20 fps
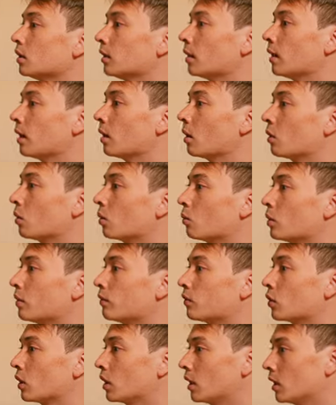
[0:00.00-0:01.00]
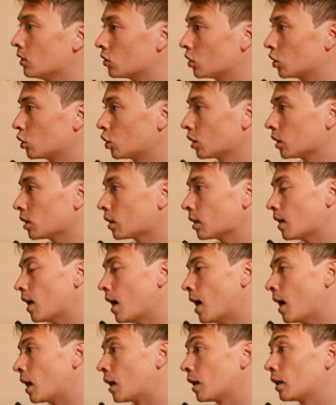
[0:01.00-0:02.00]
Now we've got an integer
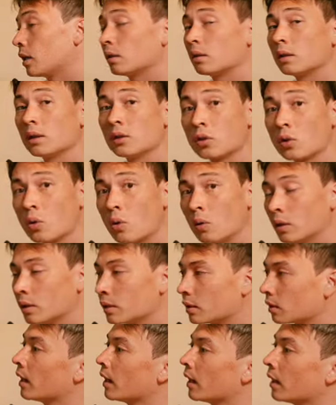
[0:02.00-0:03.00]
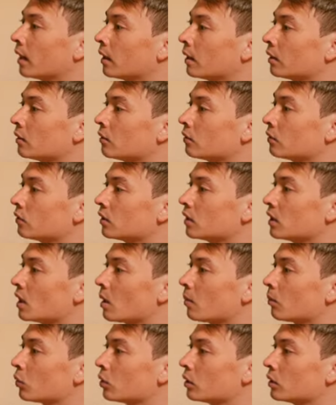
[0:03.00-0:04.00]
I, let's call it, and the
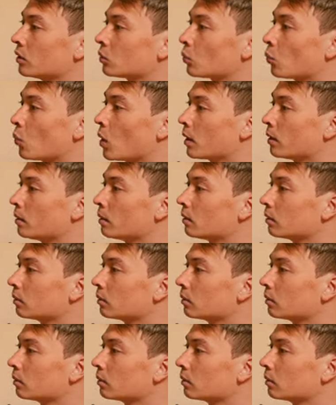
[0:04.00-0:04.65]
number is one.